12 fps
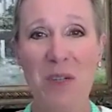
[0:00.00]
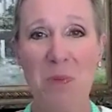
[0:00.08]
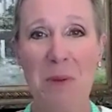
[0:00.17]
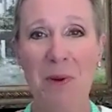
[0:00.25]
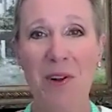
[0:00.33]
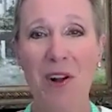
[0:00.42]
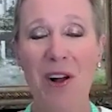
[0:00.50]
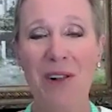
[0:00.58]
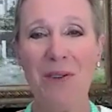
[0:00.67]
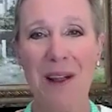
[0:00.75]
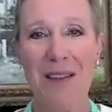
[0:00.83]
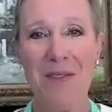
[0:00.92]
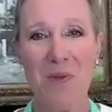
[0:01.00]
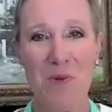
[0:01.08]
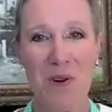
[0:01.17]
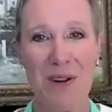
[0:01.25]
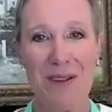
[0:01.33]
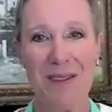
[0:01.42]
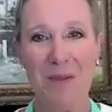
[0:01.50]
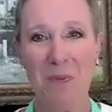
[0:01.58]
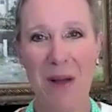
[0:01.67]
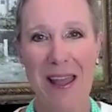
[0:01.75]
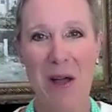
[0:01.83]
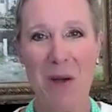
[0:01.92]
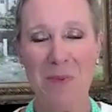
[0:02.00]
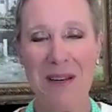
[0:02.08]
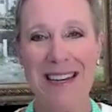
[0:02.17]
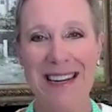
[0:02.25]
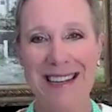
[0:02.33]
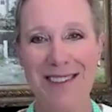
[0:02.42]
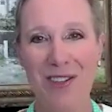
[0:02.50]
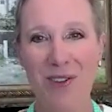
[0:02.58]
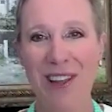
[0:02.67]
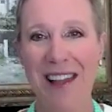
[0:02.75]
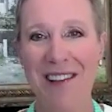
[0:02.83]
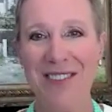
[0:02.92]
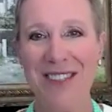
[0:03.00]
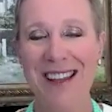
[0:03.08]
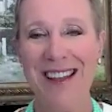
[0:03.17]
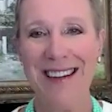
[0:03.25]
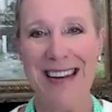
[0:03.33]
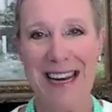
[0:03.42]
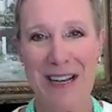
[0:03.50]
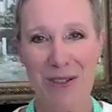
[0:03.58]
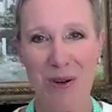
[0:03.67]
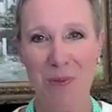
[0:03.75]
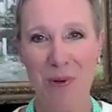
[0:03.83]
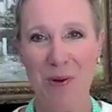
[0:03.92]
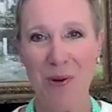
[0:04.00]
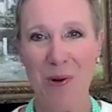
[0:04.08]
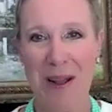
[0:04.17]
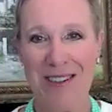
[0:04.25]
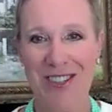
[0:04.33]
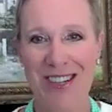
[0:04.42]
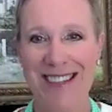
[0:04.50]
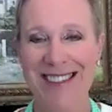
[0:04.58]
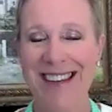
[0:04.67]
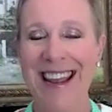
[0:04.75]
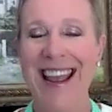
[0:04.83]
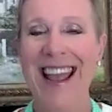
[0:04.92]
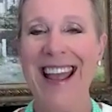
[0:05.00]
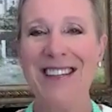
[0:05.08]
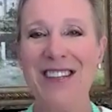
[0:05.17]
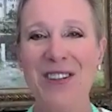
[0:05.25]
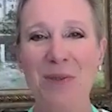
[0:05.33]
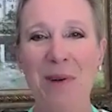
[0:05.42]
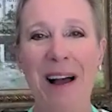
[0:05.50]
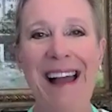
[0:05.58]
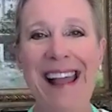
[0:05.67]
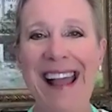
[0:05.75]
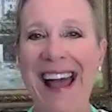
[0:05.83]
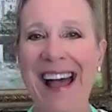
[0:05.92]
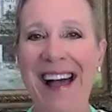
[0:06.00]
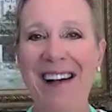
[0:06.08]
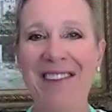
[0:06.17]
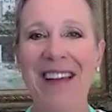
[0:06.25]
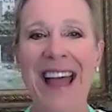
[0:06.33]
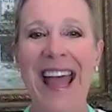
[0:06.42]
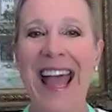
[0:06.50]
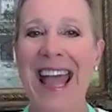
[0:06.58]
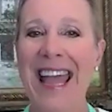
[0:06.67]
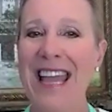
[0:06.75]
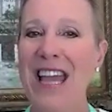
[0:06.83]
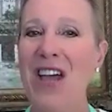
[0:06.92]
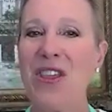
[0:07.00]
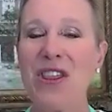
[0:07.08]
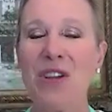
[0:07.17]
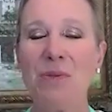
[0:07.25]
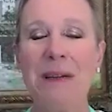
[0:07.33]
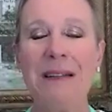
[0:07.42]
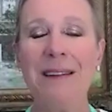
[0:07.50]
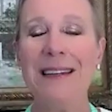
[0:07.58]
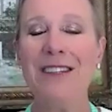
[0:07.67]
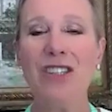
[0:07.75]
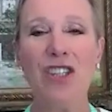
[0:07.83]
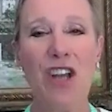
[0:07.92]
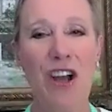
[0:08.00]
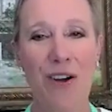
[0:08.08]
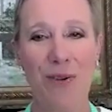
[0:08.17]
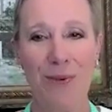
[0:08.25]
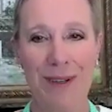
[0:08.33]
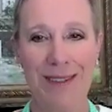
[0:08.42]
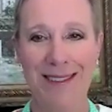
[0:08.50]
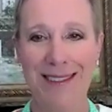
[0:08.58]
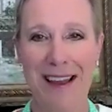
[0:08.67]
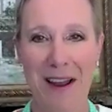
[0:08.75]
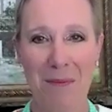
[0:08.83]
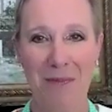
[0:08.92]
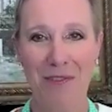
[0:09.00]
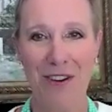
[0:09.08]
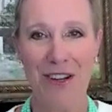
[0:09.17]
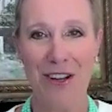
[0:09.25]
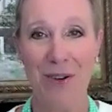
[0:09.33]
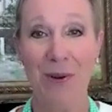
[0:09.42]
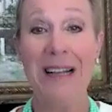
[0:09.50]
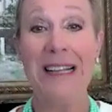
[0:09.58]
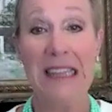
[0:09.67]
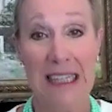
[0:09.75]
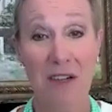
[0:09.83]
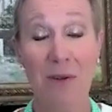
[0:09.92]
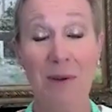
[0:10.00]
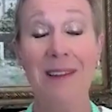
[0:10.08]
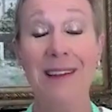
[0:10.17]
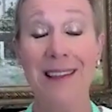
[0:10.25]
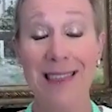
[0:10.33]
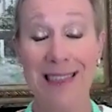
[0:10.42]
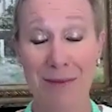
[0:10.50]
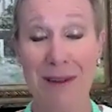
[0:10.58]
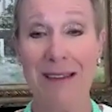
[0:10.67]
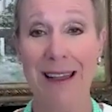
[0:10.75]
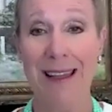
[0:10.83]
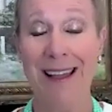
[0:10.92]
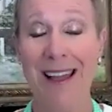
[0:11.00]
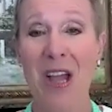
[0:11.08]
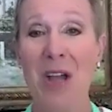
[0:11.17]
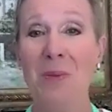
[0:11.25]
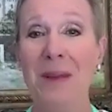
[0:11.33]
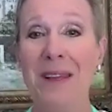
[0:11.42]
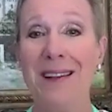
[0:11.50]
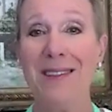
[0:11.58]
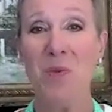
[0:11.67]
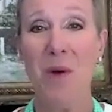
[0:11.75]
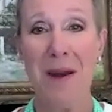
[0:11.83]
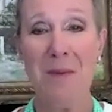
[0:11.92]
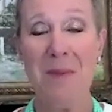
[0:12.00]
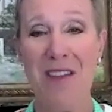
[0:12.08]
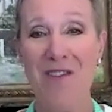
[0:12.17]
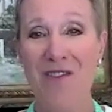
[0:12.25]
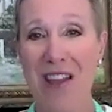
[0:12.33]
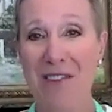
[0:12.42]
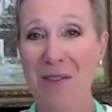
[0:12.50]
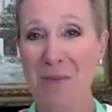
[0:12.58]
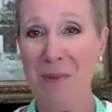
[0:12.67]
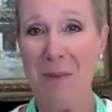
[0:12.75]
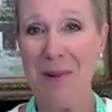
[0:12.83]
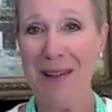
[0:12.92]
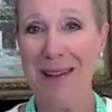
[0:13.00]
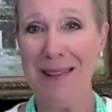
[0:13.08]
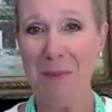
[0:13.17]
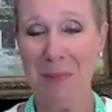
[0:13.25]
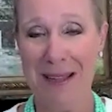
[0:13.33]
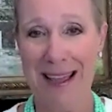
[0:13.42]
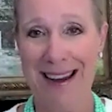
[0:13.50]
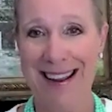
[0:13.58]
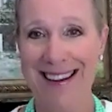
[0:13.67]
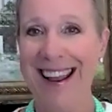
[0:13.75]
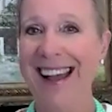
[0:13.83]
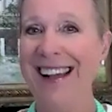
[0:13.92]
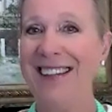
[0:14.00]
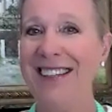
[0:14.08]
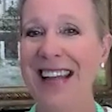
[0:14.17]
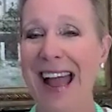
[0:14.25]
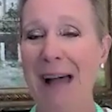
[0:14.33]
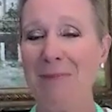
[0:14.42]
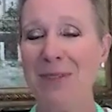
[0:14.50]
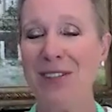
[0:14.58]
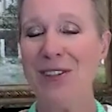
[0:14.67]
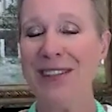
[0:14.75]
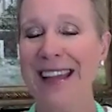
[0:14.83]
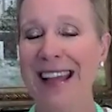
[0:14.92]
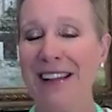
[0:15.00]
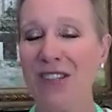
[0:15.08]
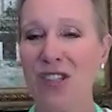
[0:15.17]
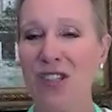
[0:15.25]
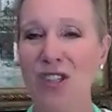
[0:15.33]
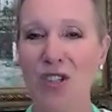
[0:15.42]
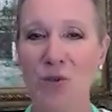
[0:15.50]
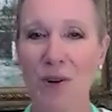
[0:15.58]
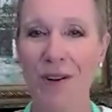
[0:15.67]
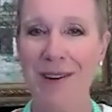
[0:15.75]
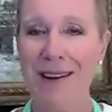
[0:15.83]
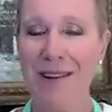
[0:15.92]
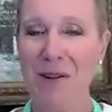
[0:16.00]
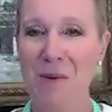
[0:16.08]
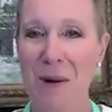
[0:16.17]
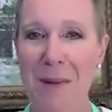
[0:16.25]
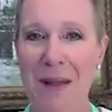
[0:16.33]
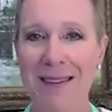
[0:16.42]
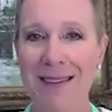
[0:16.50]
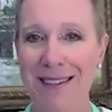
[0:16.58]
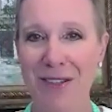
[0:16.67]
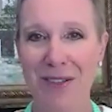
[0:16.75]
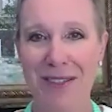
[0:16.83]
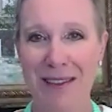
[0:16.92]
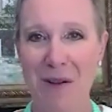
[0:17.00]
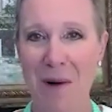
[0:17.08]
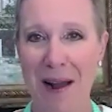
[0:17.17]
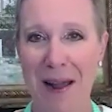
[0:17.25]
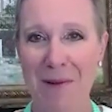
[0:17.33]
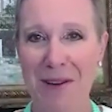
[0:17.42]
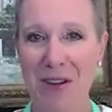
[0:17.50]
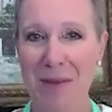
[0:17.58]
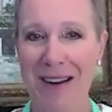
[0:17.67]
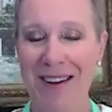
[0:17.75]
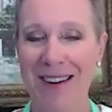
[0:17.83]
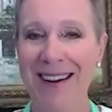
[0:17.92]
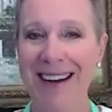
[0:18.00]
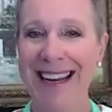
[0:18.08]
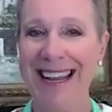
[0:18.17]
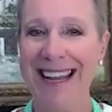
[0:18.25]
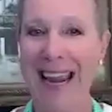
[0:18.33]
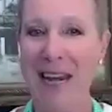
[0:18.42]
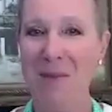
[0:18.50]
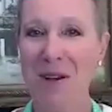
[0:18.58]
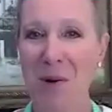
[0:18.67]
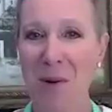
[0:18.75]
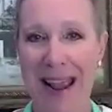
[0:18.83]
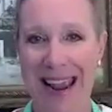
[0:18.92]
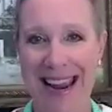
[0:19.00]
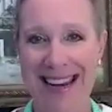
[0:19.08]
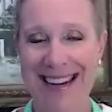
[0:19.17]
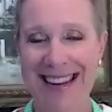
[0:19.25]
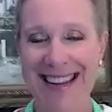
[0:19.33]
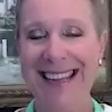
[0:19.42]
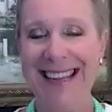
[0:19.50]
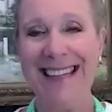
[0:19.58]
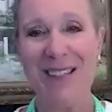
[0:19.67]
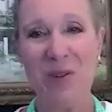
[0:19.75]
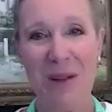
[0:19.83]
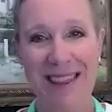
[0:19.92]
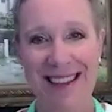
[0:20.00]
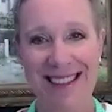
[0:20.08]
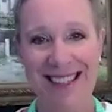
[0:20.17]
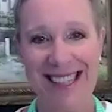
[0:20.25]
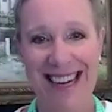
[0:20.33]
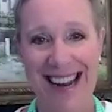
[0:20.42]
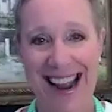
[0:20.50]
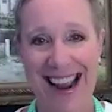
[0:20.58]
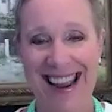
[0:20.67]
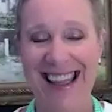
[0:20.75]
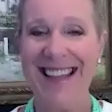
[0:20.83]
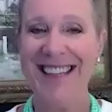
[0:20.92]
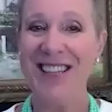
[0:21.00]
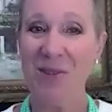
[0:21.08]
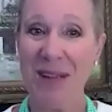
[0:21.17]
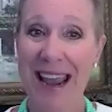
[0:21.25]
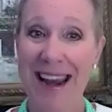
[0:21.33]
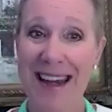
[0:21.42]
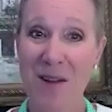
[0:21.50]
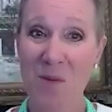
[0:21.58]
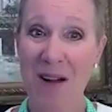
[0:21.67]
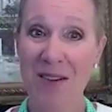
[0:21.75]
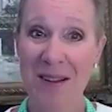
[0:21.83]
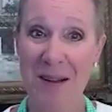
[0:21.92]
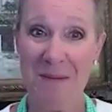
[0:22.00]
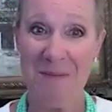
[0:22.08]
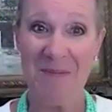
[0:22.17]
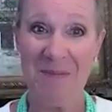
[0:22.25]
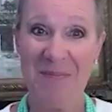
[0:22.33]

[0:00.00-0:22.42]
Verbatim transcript: to people all around the world by helping to answer life's unanswerable questions. And do I have a thrilling show set up for you? Literally thrilling, because one of my favorite people on the planet, an absolutely extraordinary woman, you'll see why when you meet her, Katy McQuaid, is with us today. So Katy, welcome.